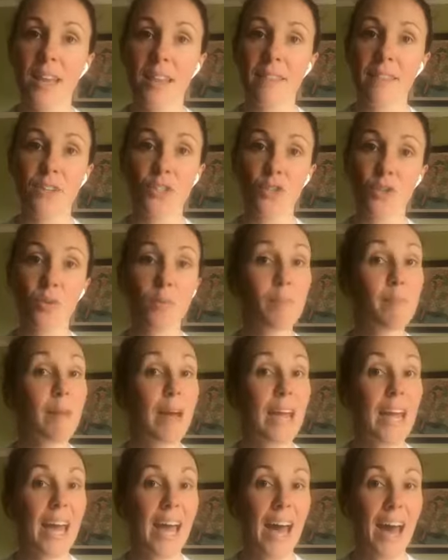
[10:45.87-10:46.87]
that you
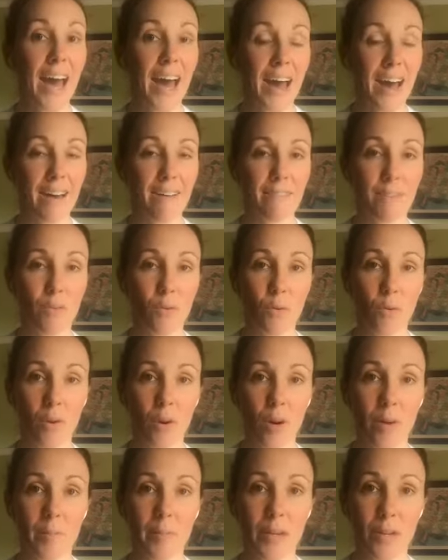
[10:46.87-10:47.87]
may have
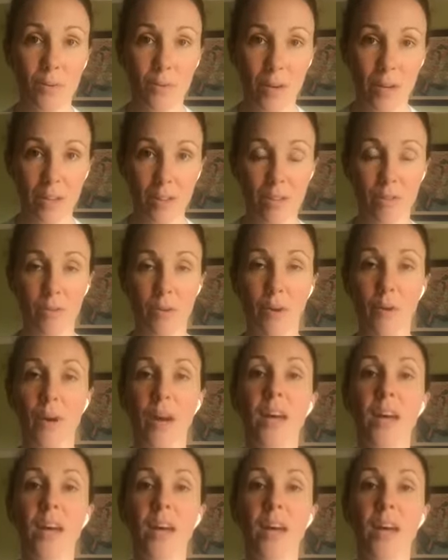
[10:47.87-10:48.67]
or be going through.